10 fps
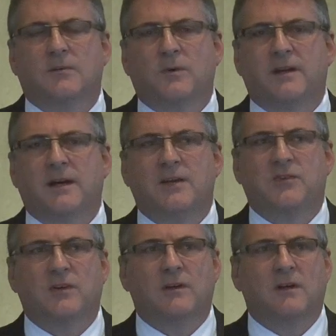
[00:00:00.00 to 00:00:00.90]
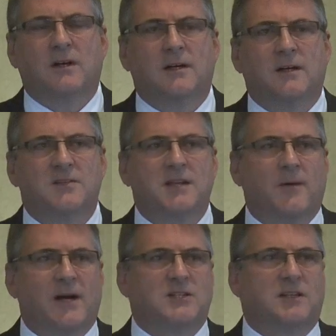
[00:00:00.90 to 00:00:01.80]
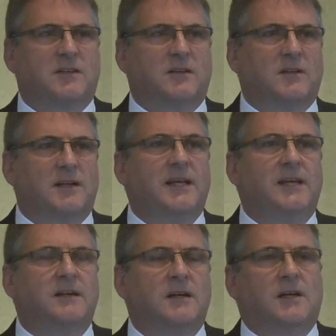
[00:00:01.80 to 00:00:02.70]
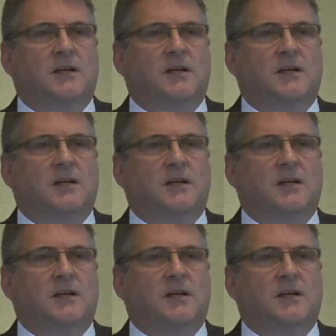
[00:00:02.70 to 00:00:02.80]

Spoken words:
within AESIN is now actually the lead